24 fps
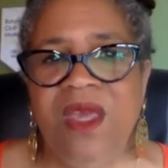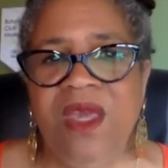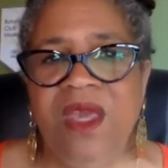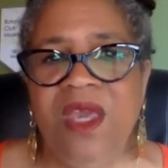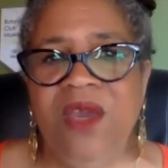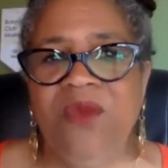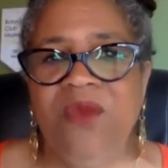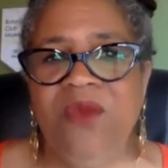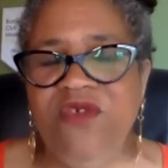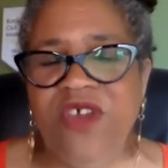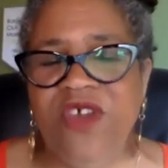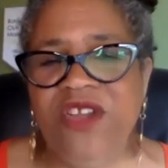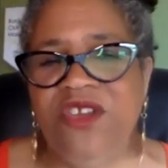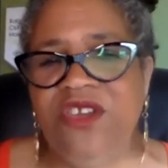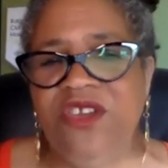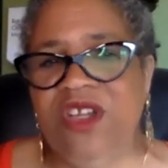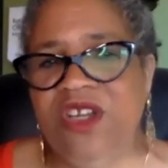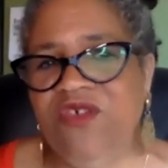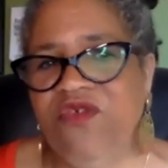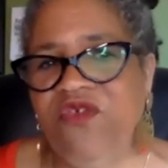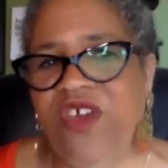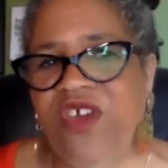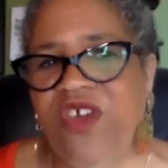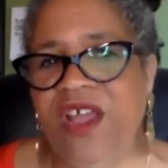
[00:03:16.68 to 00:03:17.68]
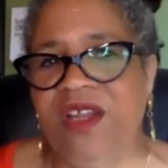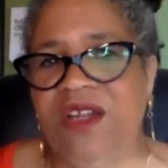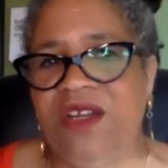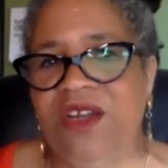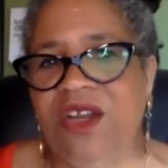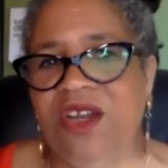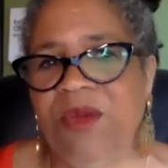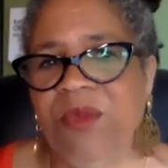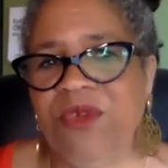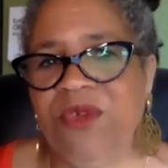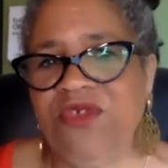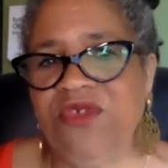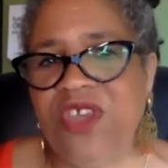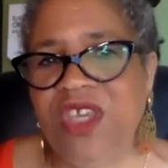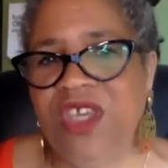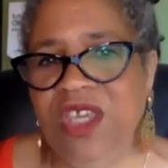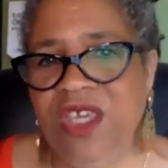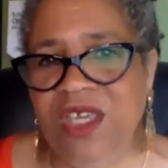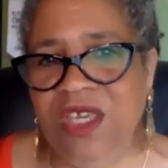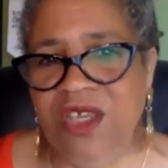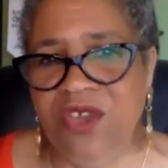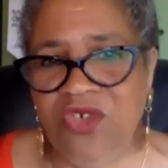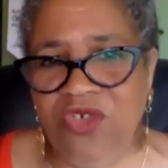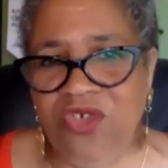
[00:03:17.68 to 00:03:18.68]
And we've identified a number of
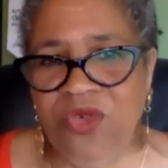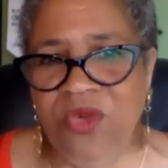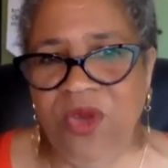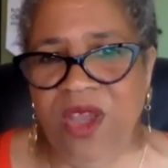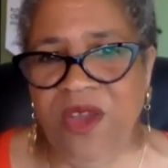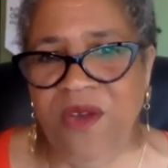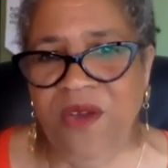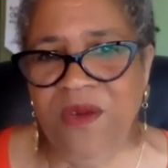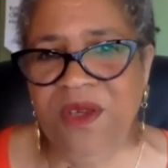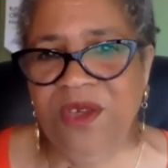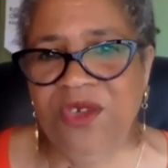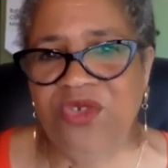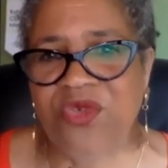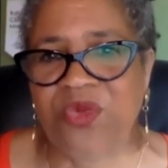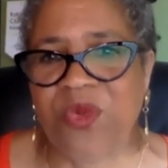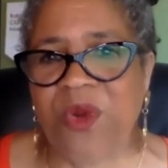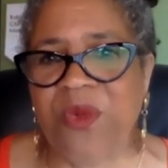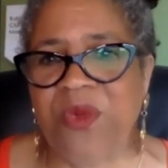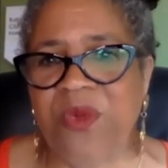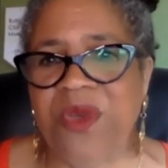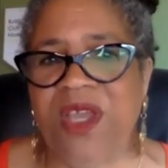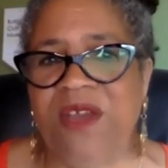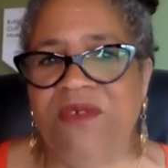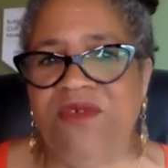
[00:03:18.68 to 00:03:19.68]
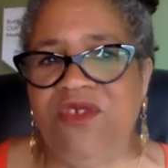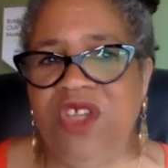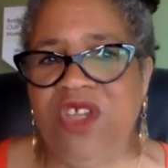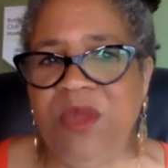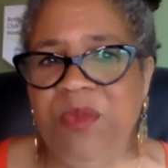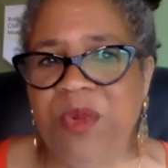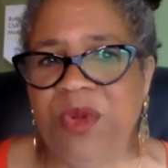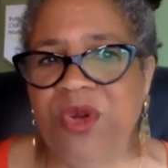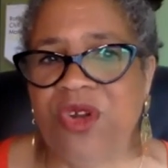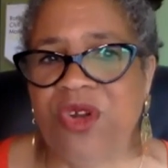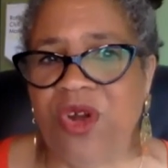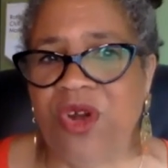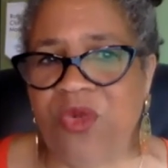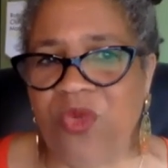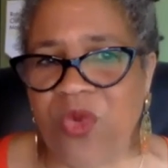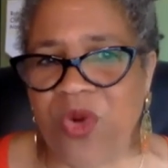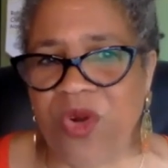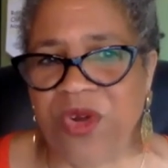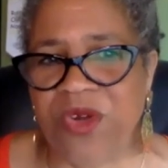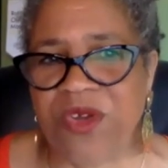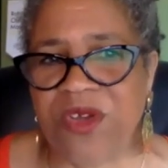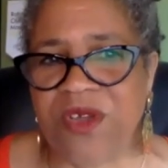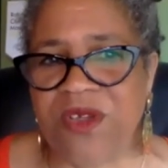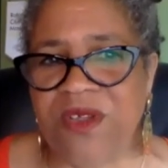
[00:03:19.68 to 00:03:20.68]
key issue areas where we have deepened our
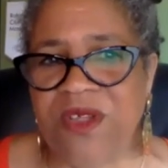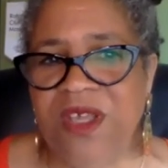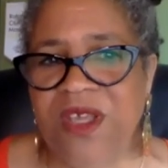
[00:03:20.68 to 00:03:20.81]
work.